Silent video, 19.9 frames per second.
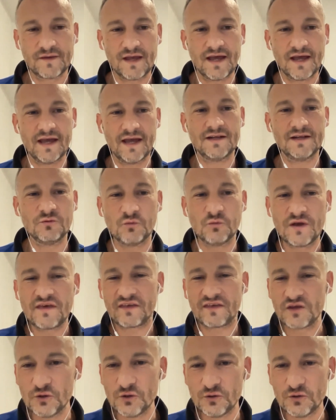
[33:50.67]
And with
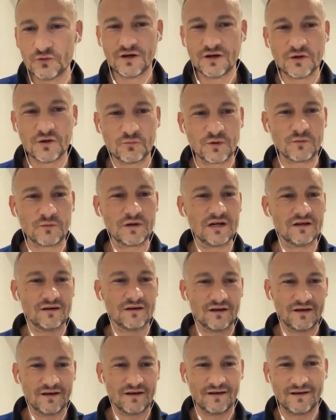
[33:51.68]
you, we
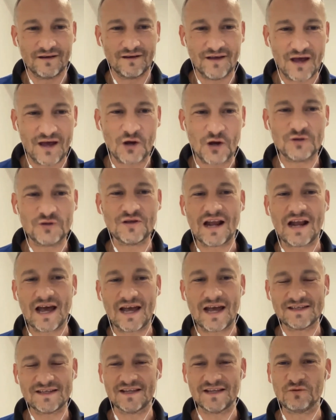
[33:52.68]
will
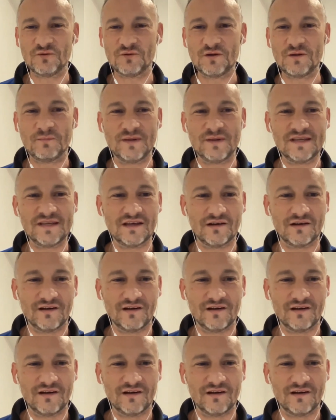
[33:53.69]
analyze, and we will be